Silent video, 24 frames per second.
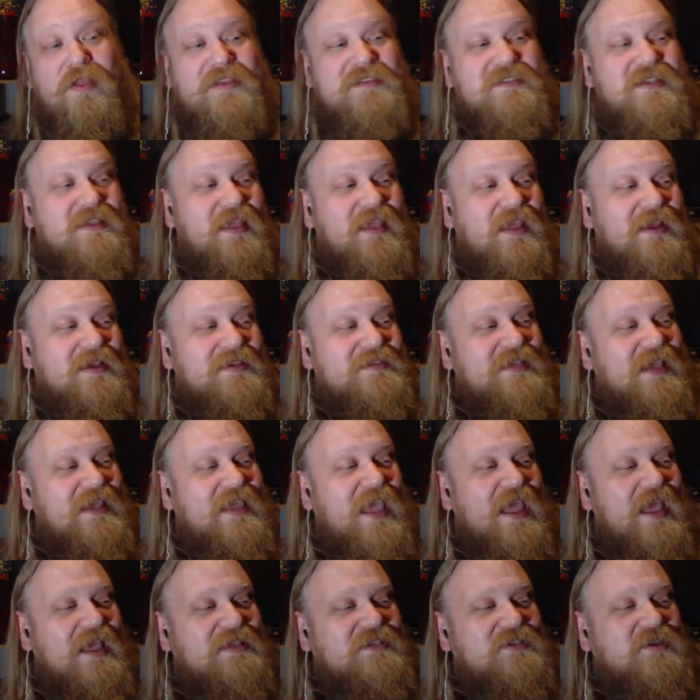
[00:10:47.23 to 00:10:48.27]
Well, that's the thing is they
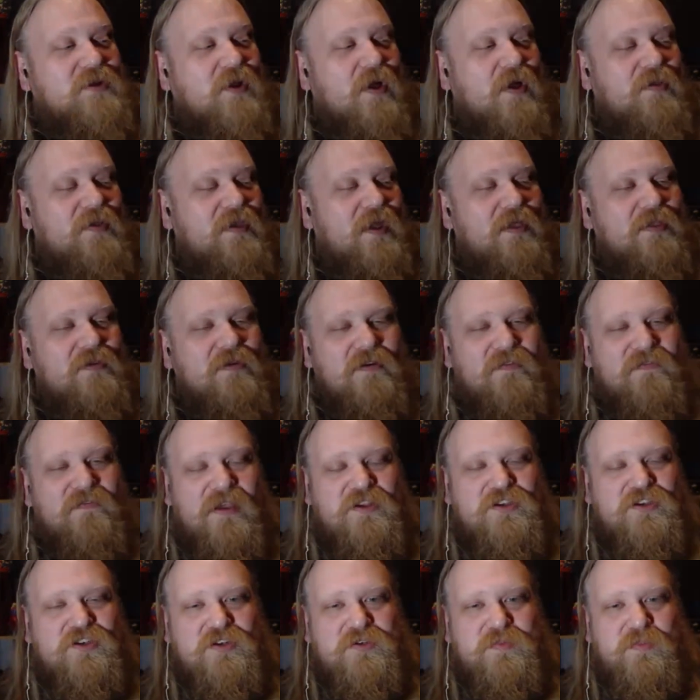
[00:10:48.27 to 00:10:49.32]
canceled all the other
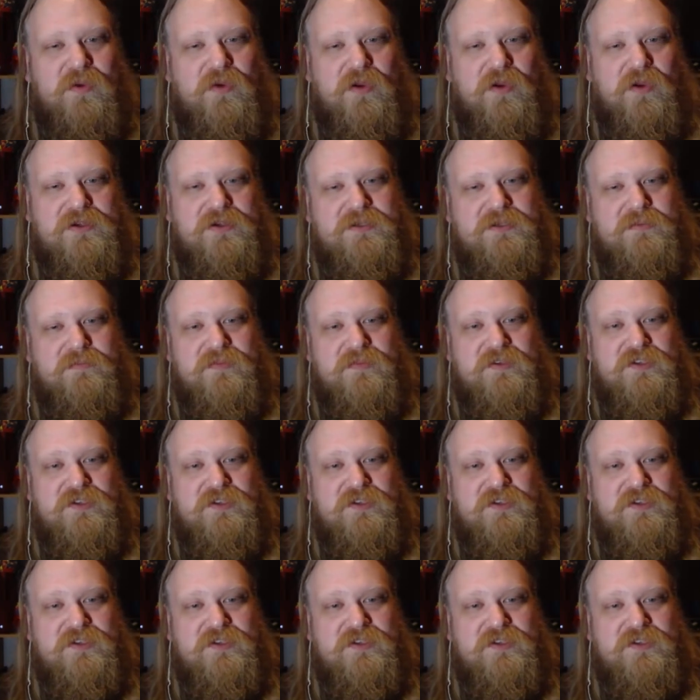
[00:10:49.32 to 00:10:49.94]
Avengers books.